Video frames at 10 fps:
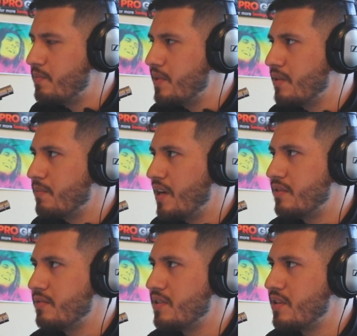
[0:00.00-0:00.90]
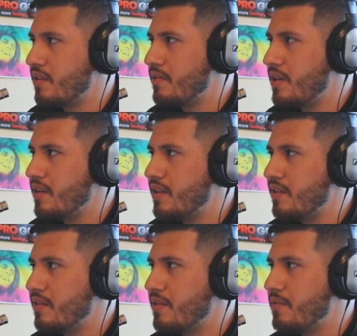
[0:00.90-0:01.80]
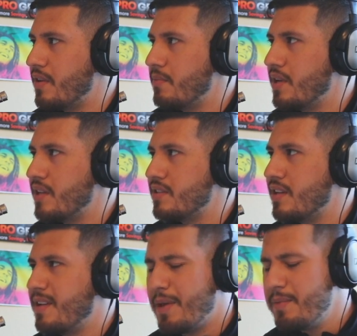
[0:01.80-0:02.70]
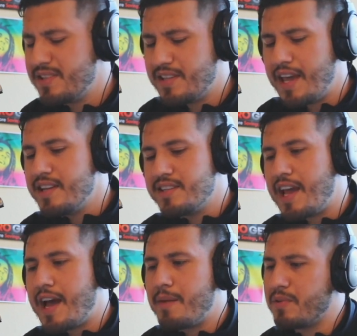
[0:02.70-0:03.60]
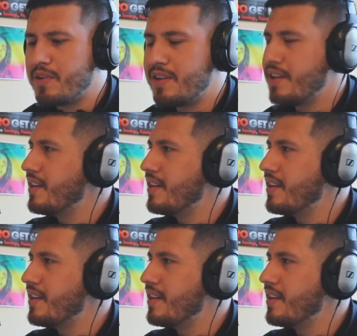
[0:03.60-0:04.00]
been compared to each other very much. Maybe it's the age gap or